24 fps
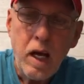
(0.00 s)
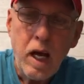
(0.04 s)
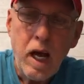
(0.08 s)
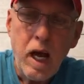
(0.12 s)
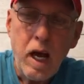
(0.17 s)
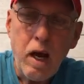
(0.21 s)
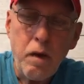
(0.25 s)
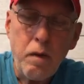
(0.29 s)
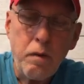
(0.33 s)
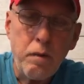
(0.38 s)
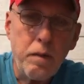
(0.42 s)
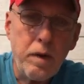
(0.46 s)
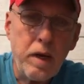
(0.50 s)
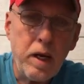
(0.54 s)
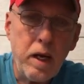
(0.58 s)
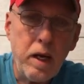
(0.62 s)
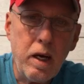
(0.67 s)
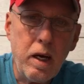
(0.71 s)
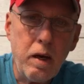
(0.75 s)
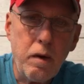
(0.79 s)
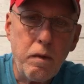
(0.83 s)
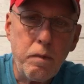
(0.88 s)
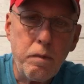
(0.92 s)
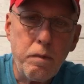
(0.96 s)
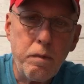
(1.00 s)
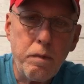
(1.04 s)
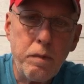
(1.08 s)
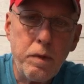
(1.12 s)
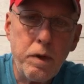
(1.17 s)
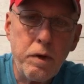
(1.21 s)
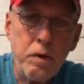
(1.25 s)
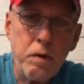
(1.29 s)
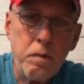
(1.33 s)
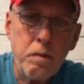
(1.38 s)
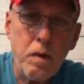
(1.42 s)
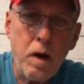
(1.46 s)
I'll put
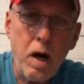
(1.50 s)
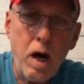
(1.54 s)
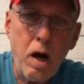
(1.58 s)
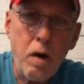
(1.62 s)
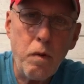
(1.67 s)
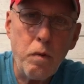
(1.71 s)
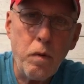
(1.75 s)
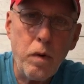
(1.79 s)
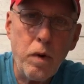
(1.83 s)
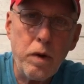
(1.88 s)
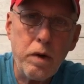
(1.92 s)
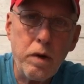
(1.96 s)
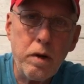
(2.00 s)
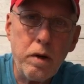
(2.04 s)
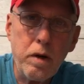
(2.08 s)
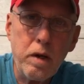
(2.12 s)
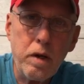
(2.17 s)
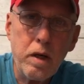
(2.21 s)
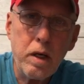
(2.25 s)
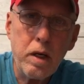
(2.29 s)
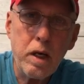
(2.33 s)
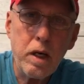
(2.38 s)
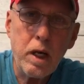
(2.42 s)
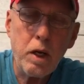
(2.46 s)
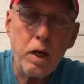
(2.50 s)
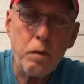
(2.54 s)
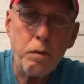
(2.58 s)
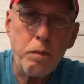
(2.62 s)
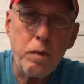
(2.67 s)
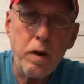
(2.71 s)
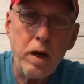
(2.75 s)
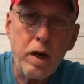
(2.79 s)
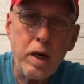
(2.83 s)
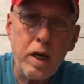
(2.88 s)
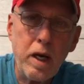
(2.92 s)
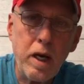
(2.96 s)
some hot water in a
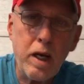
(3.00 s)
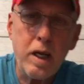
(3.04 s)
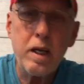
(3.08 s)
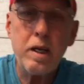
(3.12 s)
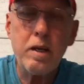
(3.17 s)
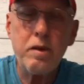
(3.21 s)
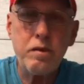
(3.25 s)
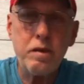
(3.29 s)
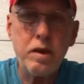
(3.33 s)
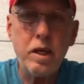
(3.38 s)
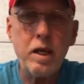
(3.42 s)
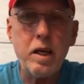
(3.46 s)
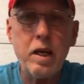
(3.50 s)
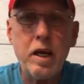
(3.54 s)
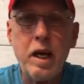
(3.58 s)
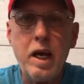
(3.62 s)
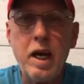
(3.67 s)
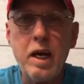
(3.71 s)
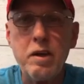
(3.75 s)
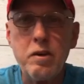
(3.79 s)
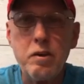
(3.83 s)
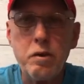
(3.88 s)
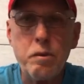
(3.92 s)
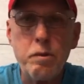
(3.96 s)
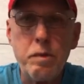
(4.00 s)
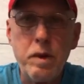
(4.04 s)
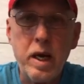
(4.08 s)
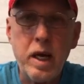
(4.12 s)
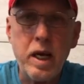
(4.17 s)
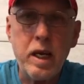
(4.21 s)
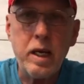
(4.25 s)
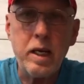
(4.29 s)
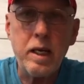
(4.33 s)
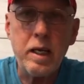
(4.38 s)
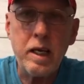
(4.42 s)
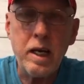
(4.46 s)
bucket, set the cans of
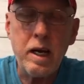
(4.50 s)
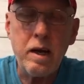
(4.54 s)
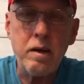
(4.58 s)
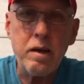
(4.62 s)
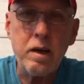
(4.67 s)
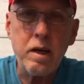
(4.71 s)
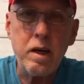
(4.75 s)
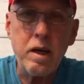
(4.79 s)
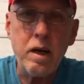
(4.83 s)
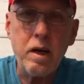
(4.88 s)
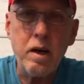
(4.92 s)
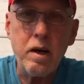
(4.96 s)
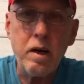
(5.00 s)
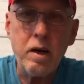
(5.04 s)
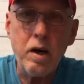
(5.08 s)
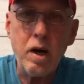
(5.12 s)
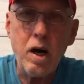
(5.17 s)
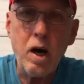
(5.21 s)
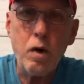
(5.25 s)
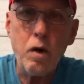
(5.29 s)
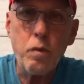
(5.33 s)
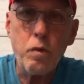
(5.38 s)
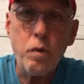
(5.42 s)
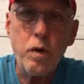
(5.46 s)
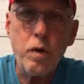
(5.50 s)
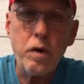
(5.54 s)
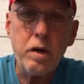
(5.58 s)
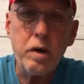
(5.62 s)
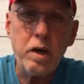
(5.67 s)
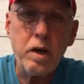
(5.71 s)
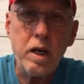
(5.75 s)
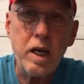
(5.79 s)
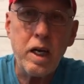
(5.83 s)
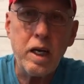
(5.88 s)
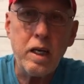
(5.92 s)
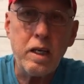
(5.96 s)
paint down in the hot water
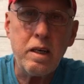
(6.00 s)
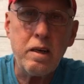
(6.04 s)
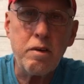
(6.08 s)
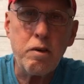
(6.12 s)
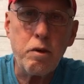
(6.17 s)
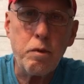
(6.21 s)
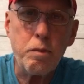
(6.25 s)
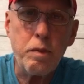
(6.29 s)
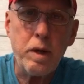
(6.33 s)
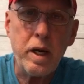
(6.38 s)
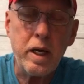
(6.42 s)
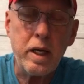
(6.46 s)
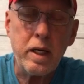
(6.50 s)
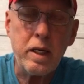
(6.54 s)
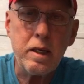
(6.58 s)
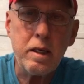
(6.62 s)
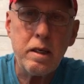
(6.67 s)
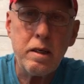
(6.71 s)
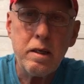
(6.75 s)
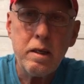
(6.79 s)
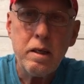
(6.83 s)
to heat up the paint,